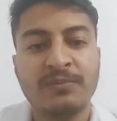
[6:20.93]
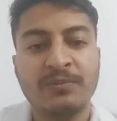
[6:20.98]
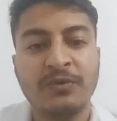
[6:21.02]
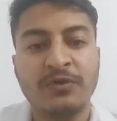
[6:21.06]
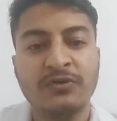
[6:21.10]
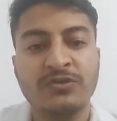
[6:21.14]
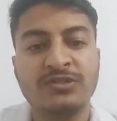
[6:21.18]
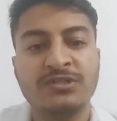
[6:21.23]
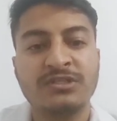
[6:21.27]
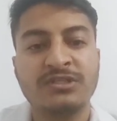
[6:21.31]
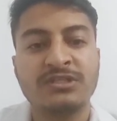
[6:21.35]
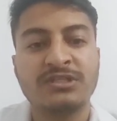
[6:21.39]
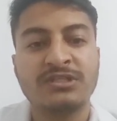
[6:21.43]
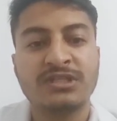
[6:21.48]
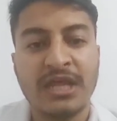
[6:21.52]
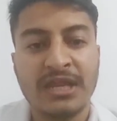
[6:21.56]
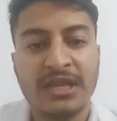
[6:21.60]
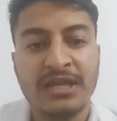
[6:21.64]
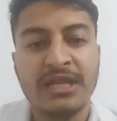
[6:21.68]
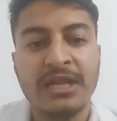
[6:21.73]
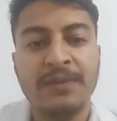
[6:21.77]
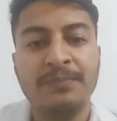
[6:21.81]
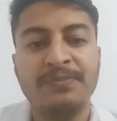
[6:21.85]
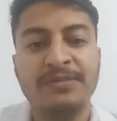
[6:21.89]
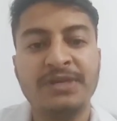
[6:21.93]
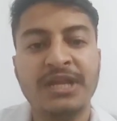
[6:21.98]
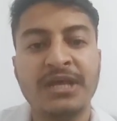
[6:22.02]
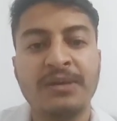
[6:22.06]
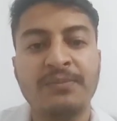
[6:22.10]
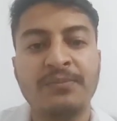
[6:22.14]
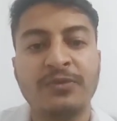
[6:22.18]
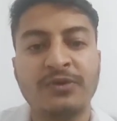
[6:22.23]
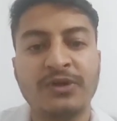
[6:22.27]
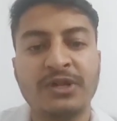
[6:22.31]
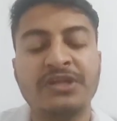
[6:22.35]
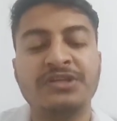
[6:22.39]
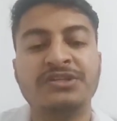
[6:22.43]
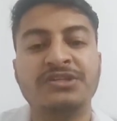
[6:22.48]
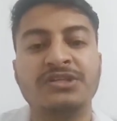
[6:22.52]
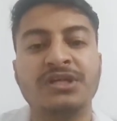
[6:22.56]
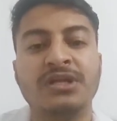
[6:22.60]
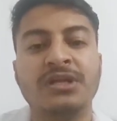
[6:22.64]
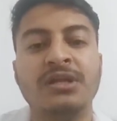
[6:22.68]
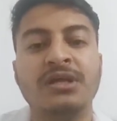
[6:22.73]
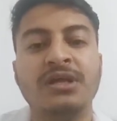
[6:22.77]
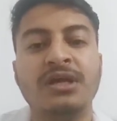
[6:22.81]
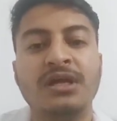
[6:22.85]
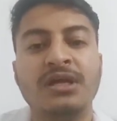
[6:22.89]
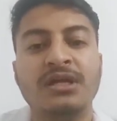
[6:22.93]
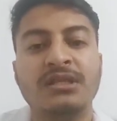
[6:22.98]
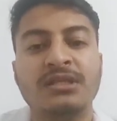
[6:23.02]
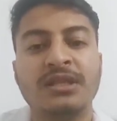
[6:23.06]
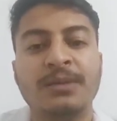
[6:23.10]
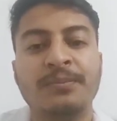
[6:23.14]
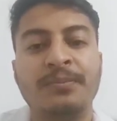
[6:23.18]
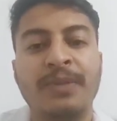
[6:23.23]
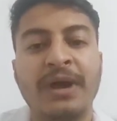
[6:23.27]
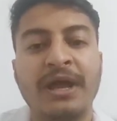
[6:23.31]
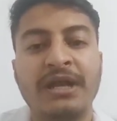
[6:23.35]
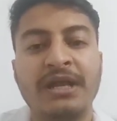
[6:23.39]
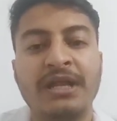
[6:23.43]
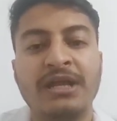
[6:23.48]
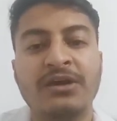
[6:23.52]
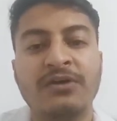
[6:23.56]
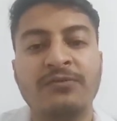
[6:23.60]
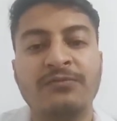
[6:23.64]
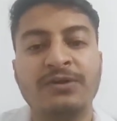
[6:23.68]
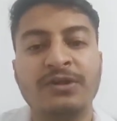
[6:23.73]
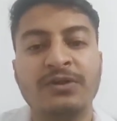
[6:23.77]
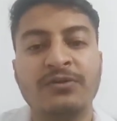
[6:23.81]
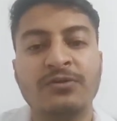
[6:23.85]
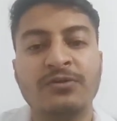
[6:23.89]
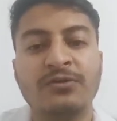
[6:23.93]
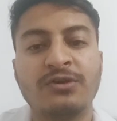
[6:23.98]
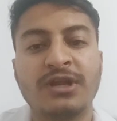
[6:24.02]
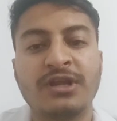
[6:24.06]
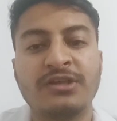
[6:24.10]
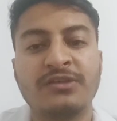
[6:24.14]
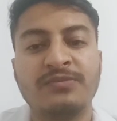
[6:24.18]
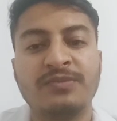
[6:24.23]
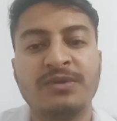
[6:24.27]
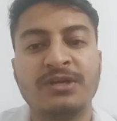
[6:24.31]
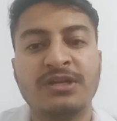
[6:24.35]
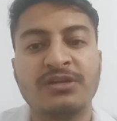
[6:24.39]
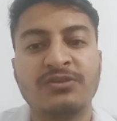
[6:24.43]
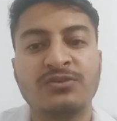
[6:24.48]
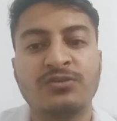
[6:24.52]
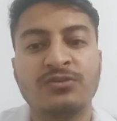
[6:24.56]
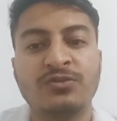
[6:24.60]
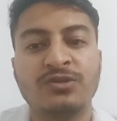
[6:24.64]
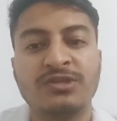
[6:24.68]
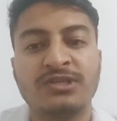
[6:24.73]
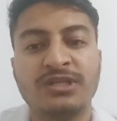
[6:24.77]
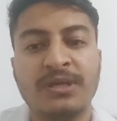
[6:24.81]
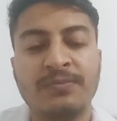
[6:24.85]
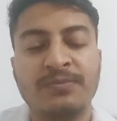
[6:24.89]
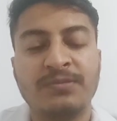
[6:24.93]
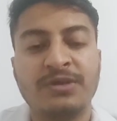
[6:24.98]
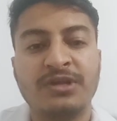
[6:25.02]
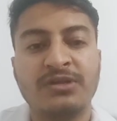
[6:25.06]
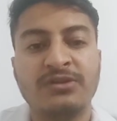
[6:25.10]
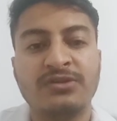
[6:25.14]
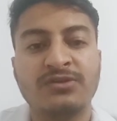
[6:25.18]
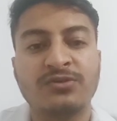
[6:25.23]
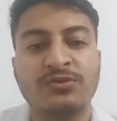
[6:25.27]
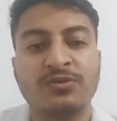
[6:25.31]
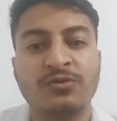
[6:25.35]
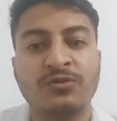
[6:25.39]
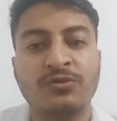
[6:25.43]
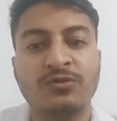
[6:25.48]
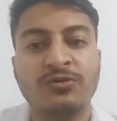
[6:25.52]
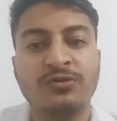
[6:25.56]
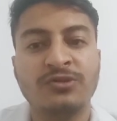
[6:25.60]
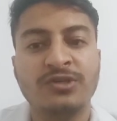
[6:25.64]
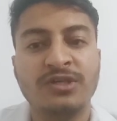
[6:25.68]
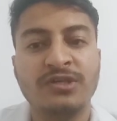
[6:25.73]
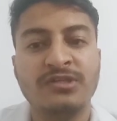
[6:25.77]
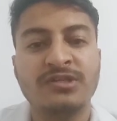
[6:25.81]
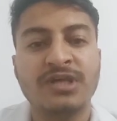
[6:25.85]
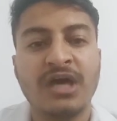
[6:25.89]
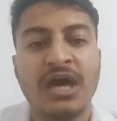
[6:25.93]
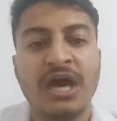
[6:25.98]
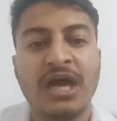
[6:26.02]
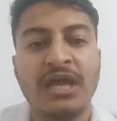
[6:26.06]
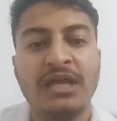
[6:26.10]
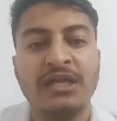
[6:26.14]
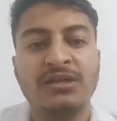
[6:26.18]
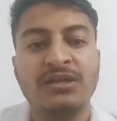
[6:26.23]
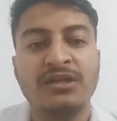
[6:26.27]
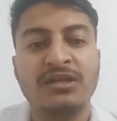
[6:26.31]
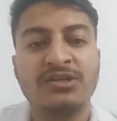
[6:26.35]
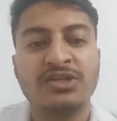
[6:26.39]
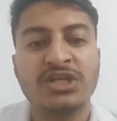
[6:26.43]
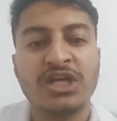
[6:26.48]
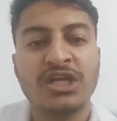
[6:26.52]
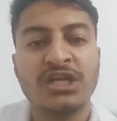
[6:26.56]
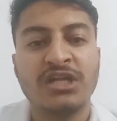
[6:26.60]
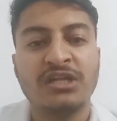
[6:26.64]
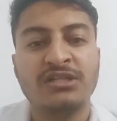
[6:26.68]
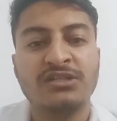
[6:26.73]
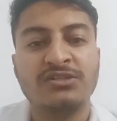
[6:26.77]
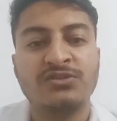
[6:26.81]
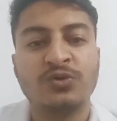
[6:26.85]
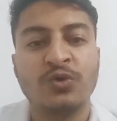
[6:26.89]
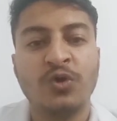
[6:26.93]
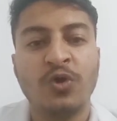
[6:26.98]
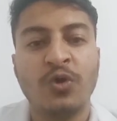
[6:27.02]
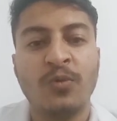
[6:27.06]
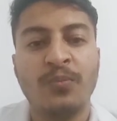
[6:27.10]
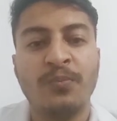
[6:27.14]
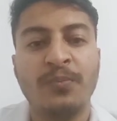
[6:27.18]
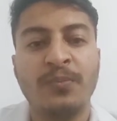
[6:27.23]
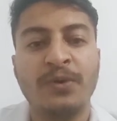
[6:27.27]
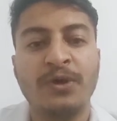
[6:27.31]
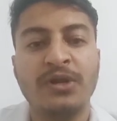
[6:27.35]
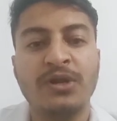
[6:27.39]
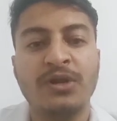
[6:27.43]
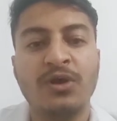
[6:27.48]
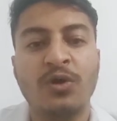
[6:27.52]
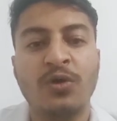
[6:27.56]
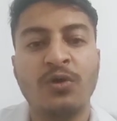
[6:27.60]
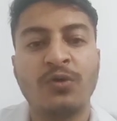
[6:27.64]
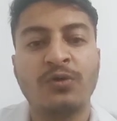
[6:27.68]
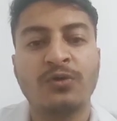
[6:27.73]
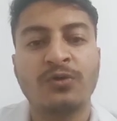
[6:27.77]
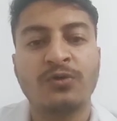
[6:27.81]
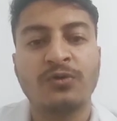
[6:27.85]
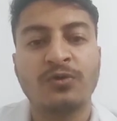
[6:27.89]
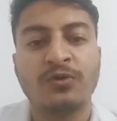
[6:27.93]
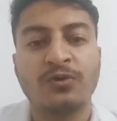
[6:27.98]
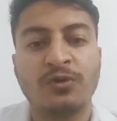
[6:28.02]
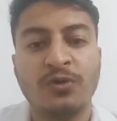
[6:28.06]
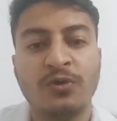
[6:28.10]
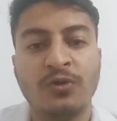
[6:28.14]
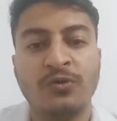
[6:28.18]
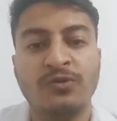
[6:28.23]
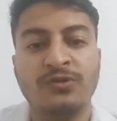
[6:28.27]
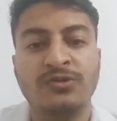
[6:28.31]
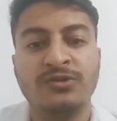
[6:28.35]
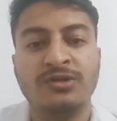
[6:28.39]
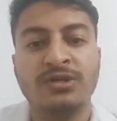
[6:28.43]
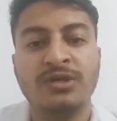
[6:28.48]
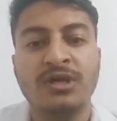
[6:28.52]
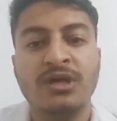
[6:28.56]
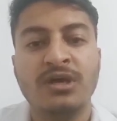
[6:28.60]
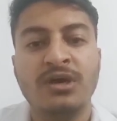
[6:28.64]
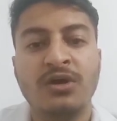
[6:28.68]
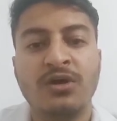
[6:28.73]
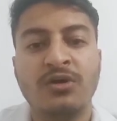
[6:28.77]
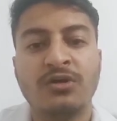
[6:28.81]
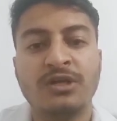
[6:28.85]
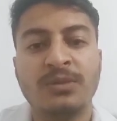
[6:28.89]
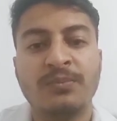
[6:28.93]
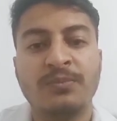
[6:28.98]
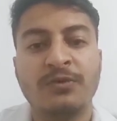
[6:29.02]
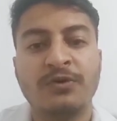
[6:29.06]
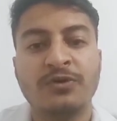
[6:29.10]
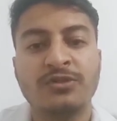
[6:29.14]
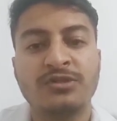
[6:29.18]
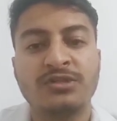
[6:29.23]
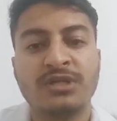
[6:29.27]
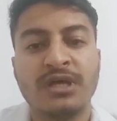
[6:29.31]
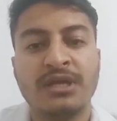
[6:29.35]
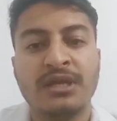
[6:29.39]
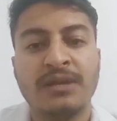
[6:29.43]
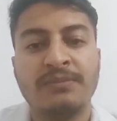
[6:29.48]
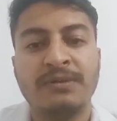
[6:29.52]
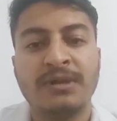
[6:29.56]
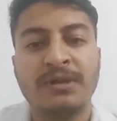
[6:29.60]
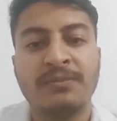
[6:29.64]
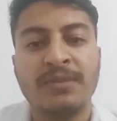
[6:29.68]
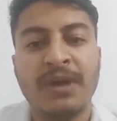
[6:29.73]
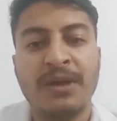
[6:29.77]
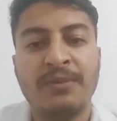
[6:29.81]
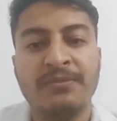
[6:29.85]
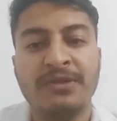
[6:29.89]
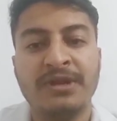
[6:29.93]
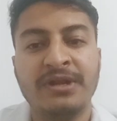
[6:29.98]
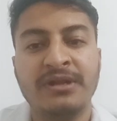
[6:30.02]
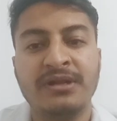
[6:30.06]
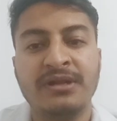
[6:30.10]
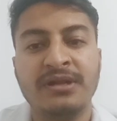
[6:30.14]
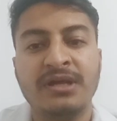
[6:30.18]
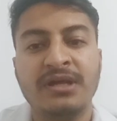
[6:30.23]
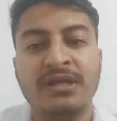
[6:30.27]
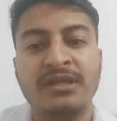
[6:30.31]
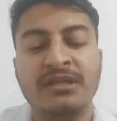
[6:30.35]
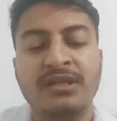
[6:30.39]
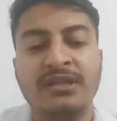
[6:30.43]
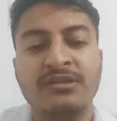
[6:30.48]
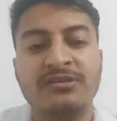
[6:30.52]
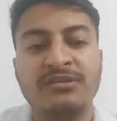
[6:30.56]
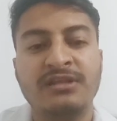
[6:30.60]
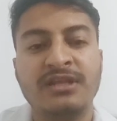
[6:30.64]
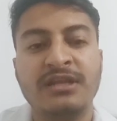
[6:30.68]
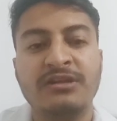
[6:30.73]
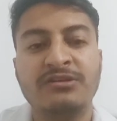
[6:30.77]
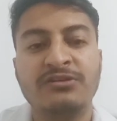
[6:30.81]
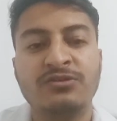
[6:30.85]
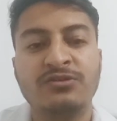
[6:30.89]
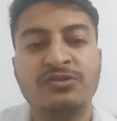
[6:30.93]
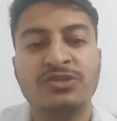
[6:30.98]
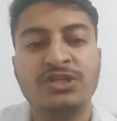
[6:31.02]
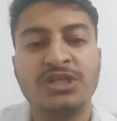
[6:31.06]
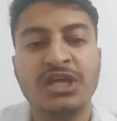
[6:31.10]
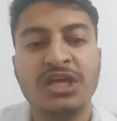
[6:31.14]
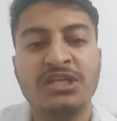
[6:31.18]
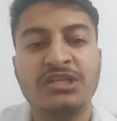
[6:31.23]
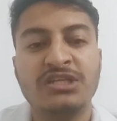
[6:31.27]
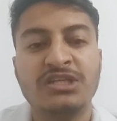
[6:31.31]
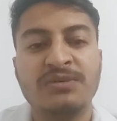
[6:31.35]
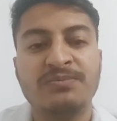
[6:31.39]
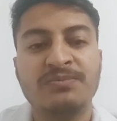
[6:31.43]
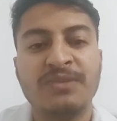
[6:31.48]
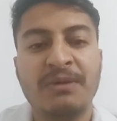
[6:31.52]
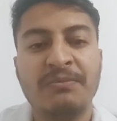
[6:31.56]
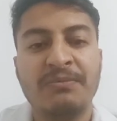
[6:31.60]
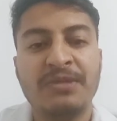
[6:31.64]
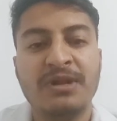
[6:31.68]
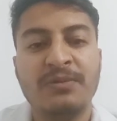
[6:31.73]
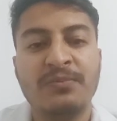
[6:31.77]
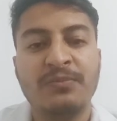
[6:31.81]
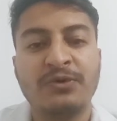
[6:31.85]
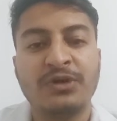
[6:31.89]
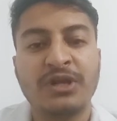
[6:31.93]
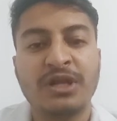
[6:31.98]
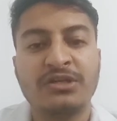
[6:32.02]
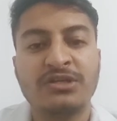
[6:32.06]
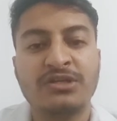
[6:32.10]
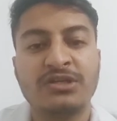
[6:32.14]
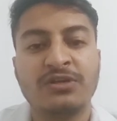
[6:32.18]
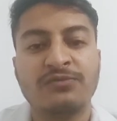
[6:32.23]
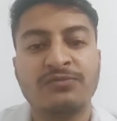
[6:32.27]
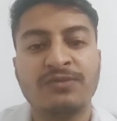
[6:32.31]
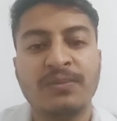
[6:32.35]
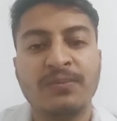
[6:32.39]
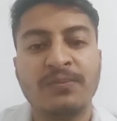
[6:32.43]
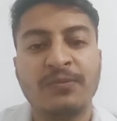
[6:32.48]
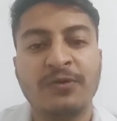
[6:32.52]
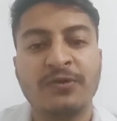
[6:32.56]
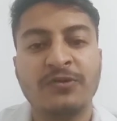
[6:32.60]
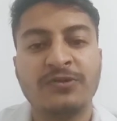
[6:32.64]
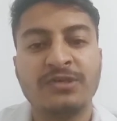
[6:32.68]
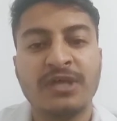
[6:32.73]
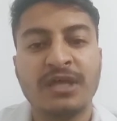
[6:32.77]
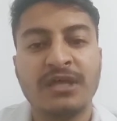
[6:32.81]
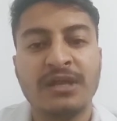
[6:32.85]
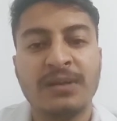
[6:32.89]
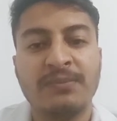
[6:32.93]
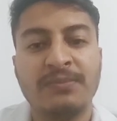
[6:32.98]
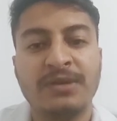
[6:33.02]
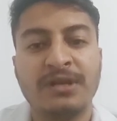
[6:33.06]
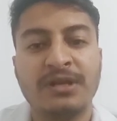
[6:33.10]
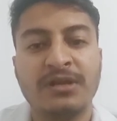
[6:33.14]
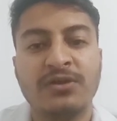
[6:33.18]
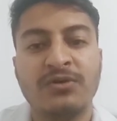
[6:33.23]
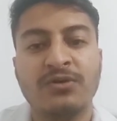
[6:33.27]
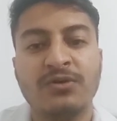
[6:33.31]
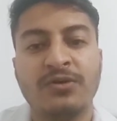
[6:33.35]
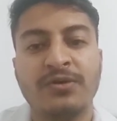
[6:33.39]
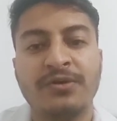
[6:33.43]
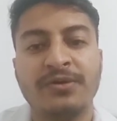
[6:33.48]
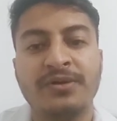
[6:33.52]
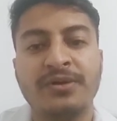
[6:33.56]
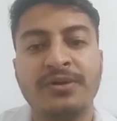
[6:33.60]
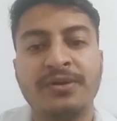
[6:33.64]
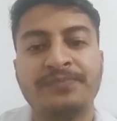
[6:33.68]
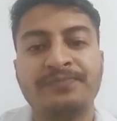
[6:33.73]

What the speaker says: Postsynaptic potential. The binding of neurotransmitters to receptors causes ion channels to open or close on the postsynaptic membrane. This leads to change in membrane potential of the postsynaptic neuron,